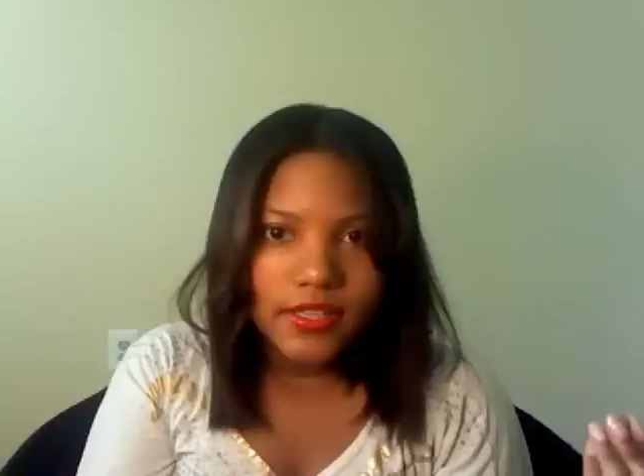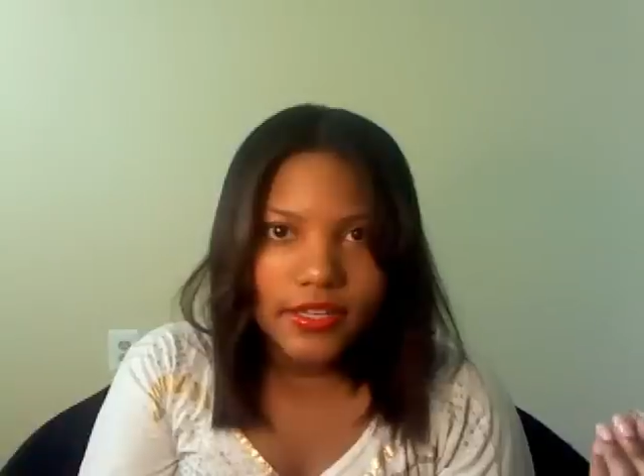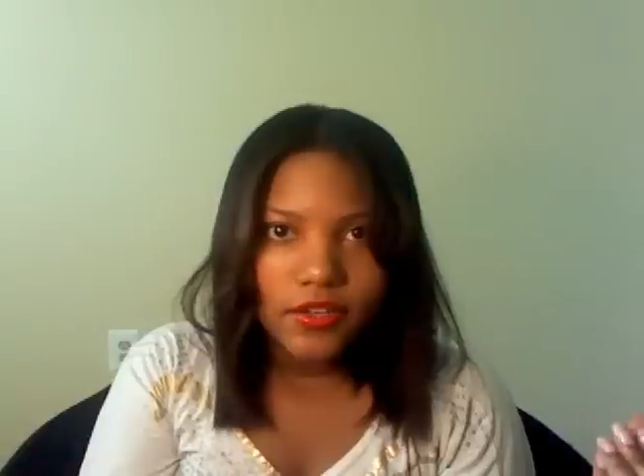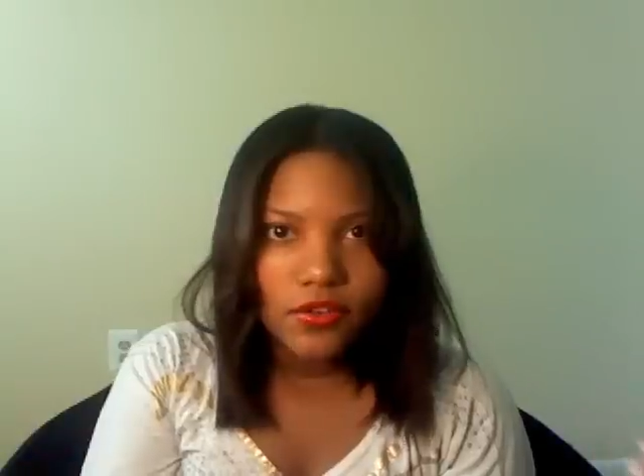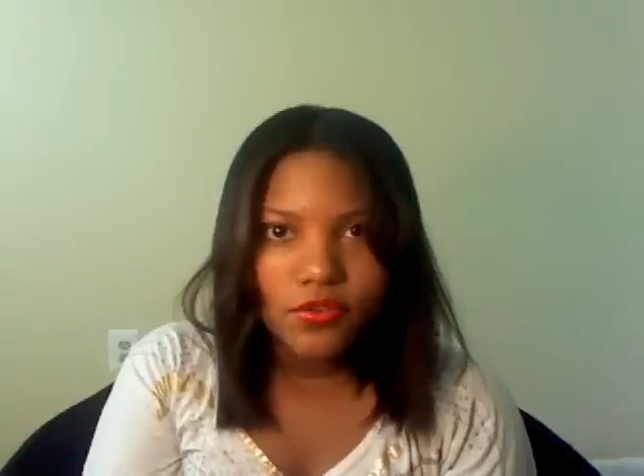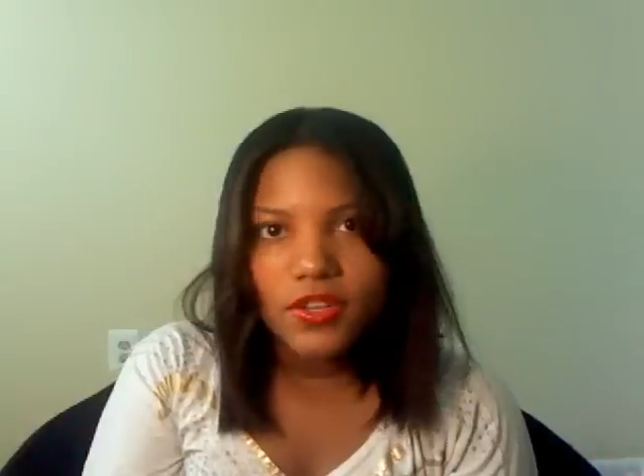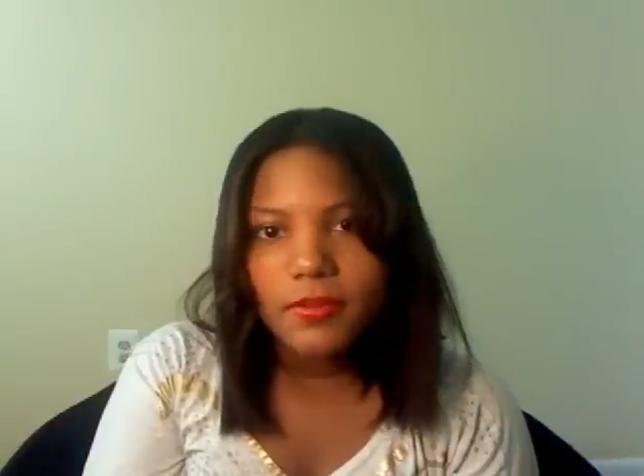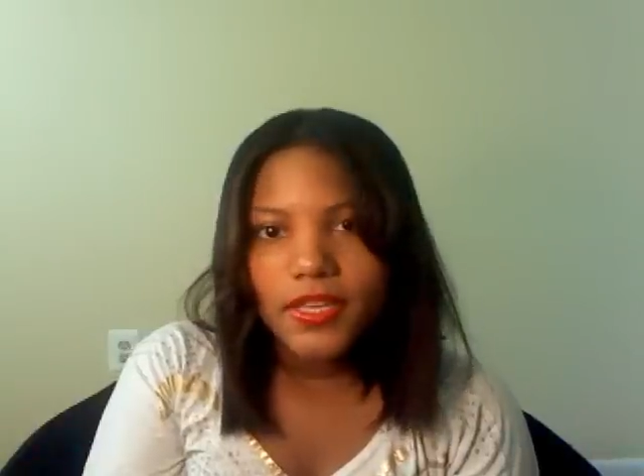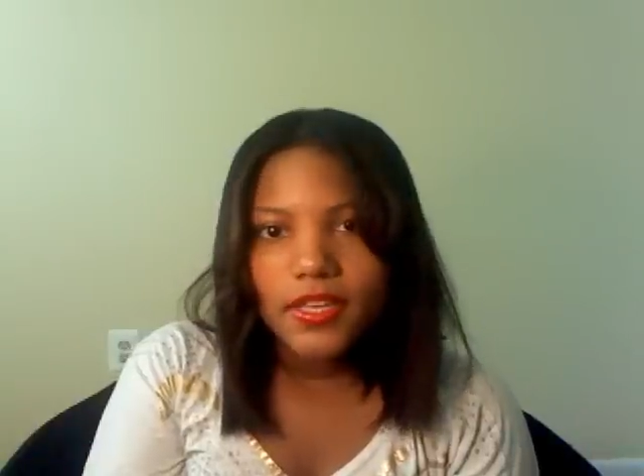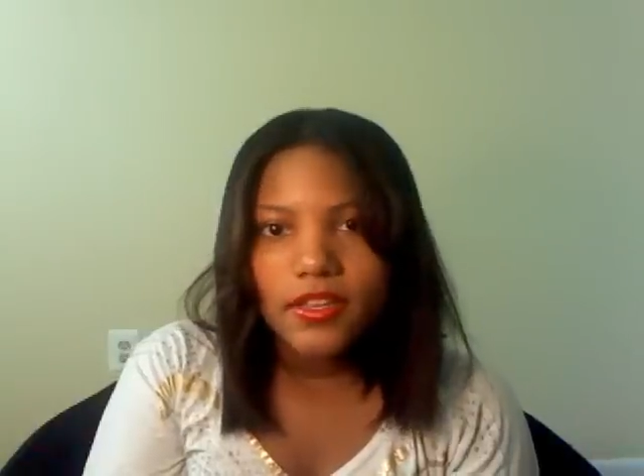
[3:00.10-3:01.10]
like
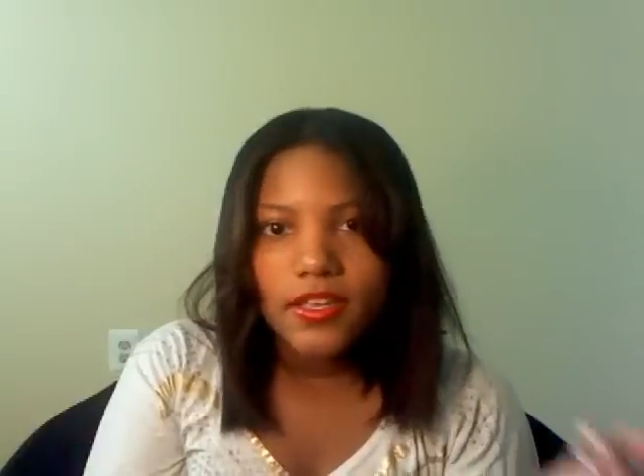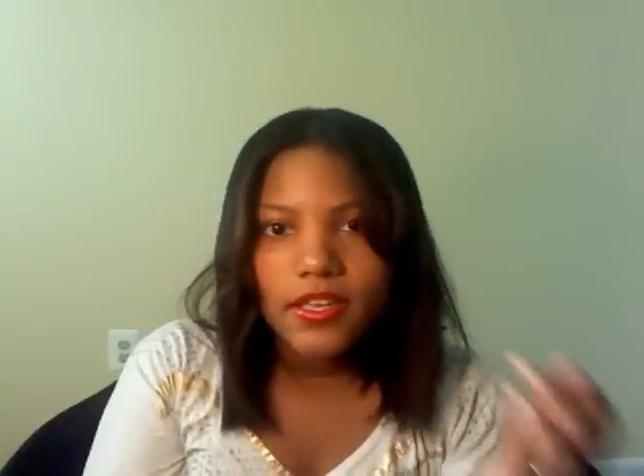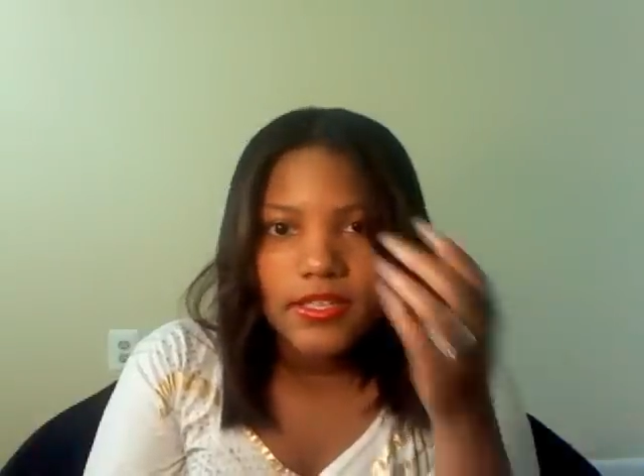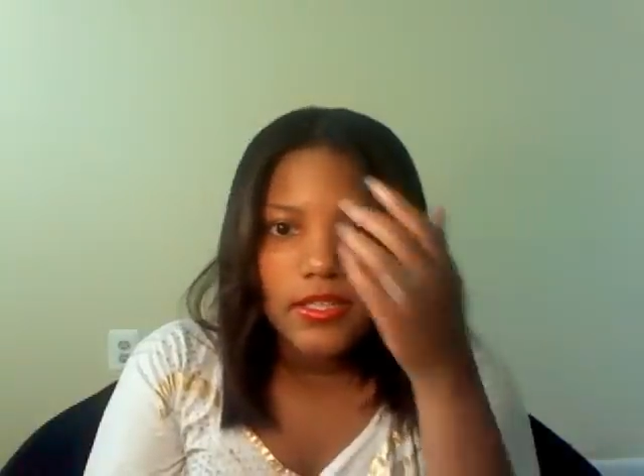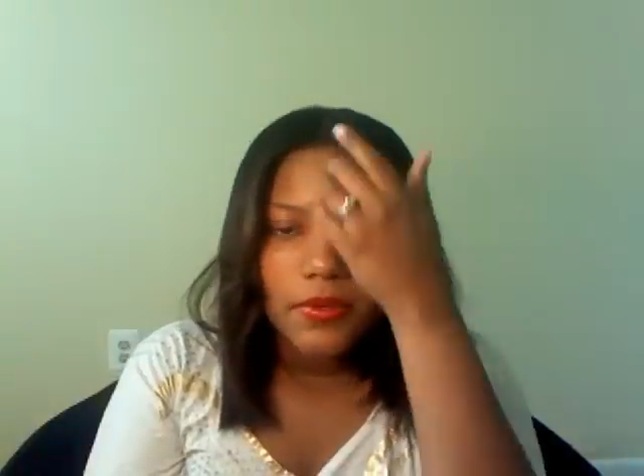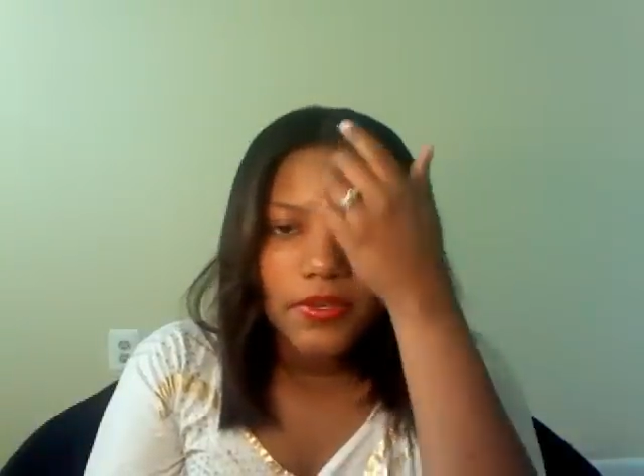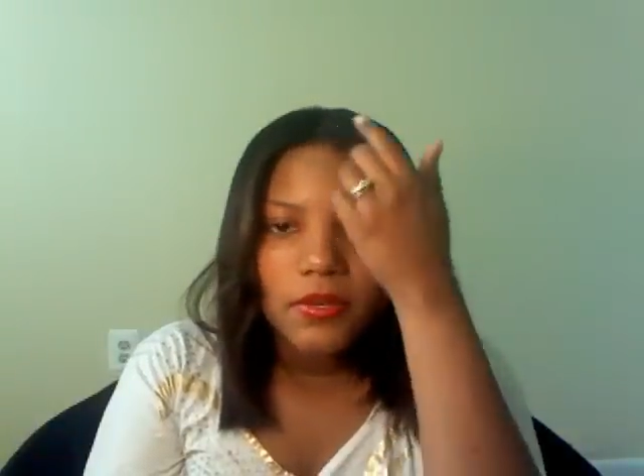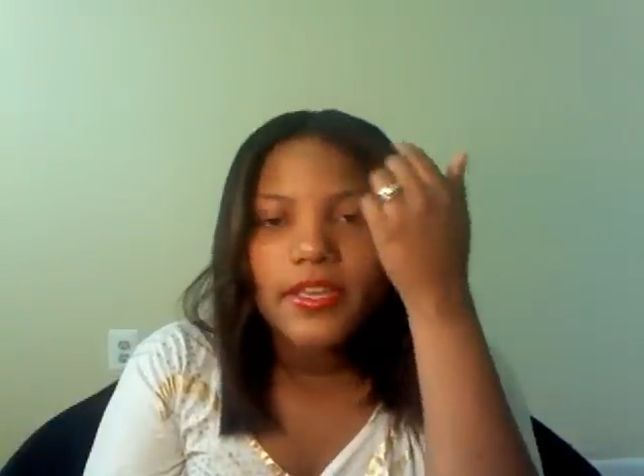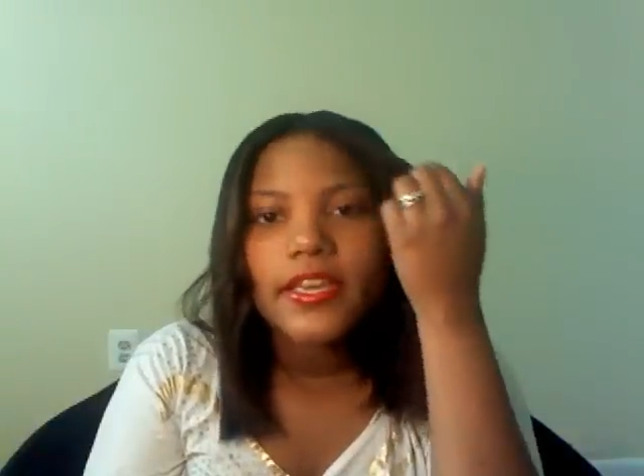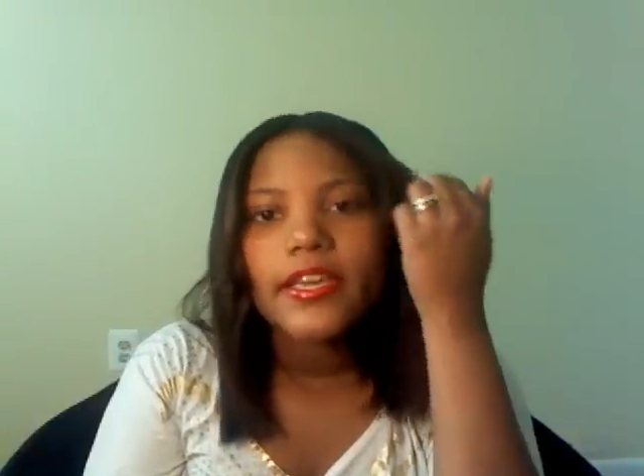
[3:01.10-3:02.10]
creamy to put
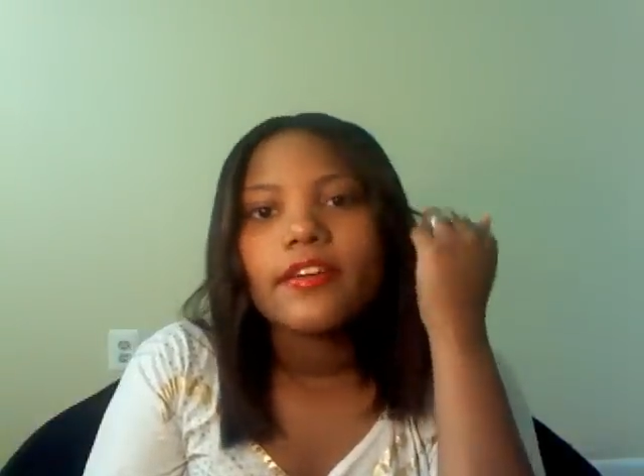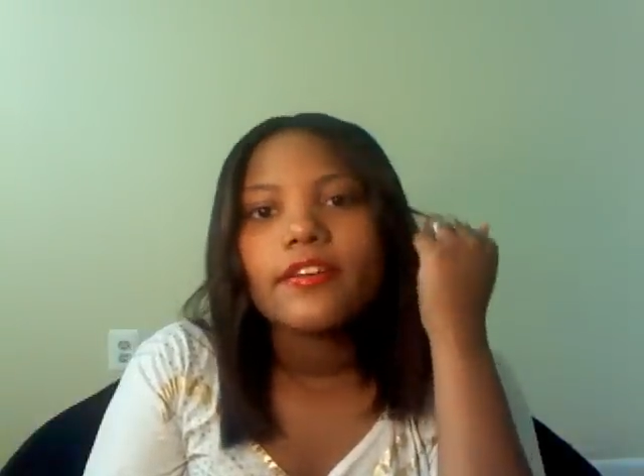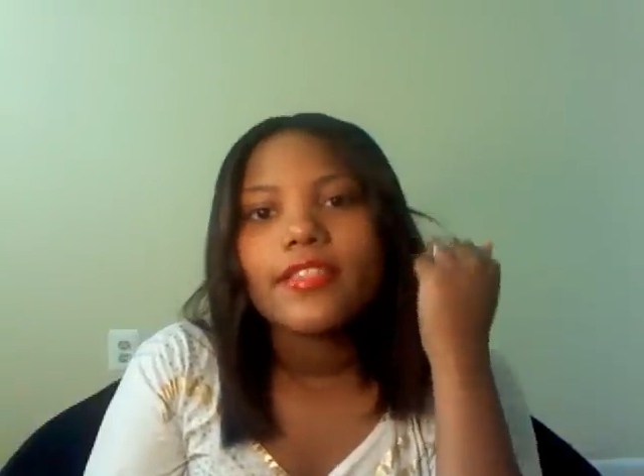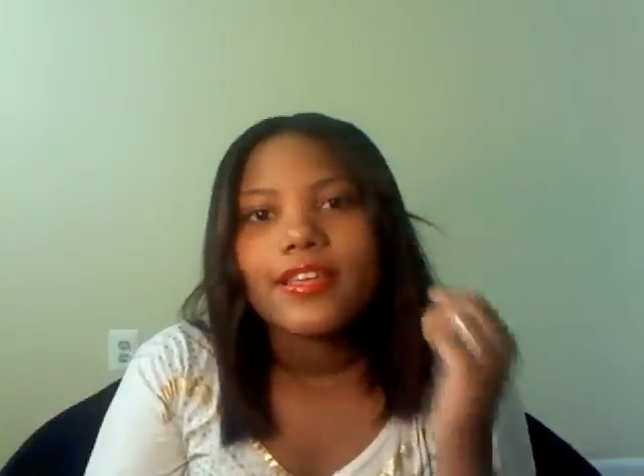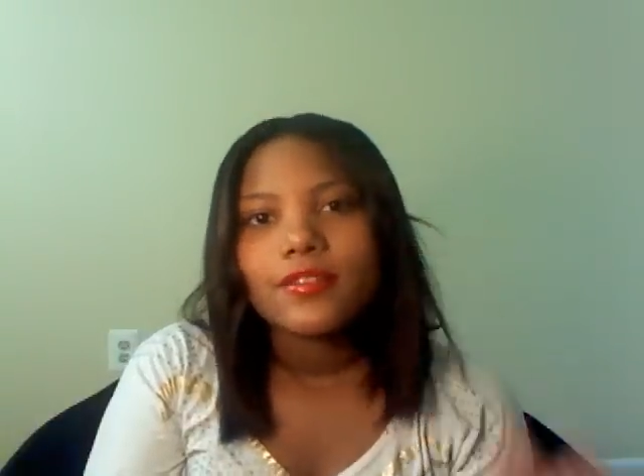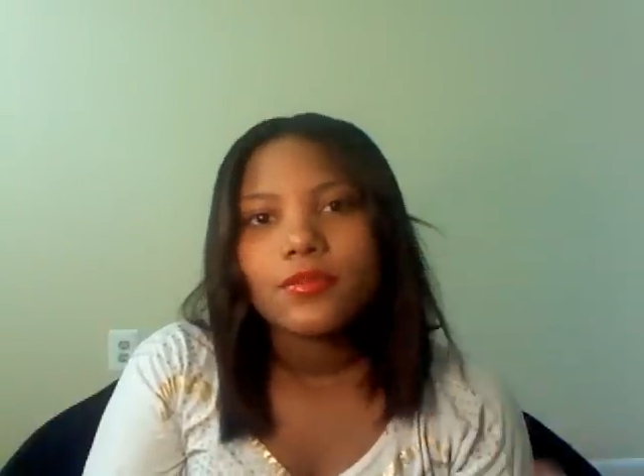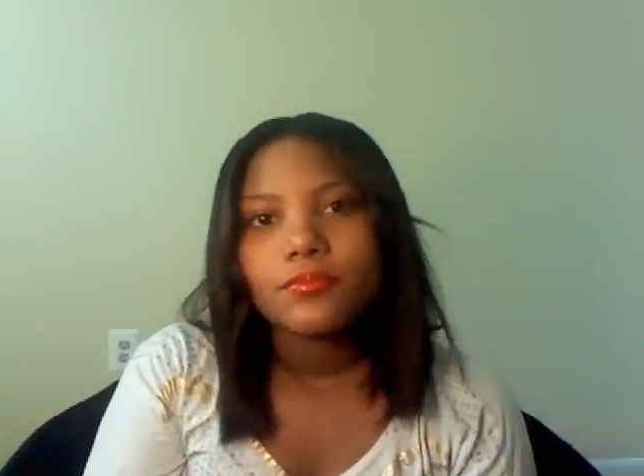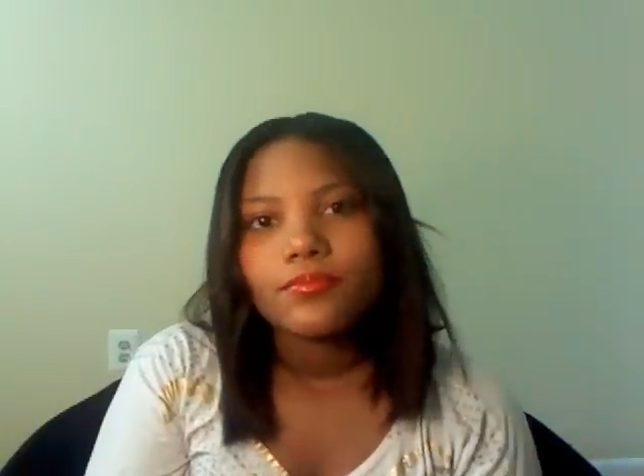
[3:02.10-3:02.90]
in my hair that